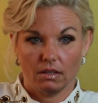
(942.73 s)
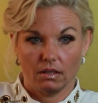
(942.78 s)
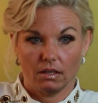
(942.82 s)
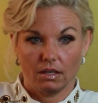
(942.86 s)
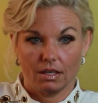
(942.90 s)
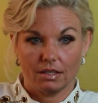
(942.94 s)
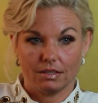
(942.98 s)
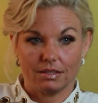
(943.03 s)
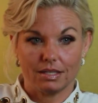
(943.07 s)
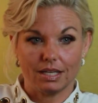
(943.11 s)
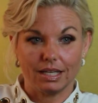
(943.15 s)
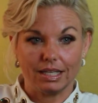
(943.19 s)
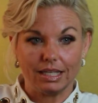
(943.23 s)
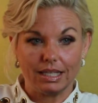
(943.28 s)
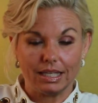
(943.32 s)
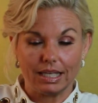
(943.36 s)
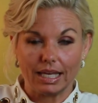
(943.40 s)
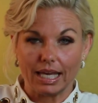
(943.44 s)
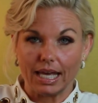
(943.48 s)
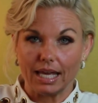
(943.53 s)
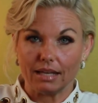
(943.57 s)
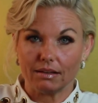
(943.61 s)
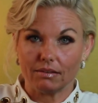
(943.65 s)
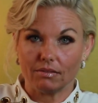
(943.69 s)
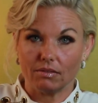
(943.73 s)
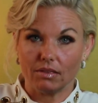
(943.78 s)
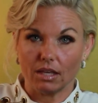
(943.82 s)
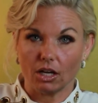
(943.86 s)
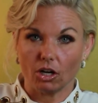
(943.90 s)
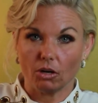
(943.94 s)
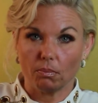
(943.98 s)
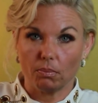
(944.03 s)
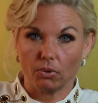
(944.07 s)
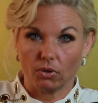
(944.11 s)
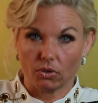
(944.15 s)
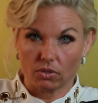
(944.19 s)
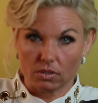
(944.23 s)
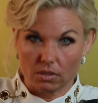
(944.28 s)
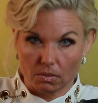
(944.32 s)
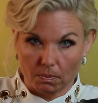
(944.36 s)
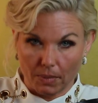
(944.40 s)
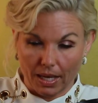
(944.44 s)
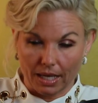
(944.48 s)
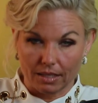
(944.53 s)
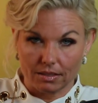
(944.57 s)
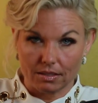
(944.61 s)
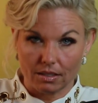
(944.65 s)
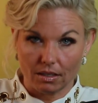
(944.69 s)
to get their
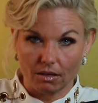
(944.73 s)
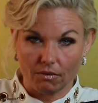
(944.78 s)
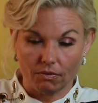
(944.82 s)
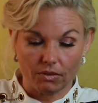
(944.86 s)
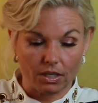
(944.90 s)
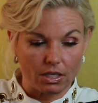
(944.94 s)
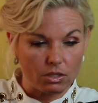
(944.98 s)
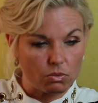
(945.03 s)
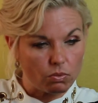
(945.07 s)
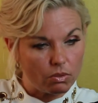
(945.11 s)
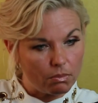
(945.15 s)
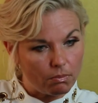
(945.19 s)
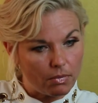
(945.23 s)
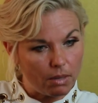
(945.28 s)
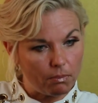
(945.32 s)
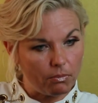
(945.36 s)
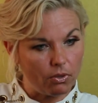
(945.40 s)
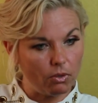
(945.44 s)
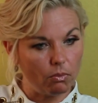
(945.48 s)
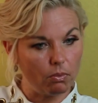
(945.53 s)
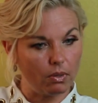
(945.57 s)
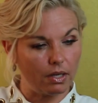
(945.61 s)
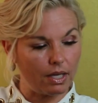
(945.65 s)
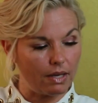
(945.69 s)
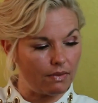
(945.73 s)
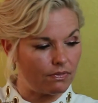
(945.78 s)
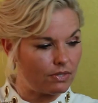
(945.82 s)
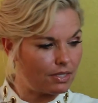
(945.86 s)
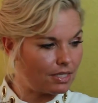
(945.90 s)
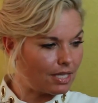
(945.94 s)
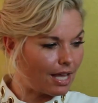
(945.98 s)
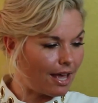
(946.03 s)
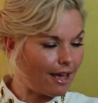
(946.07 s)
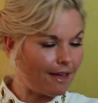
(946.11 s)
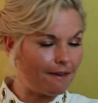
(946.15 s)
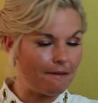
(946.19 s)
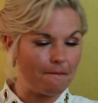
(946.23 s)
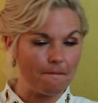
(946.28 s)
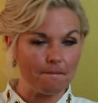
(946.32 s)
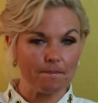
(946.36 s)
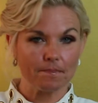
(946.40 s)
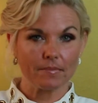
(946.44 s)
perspective, because remember what I've said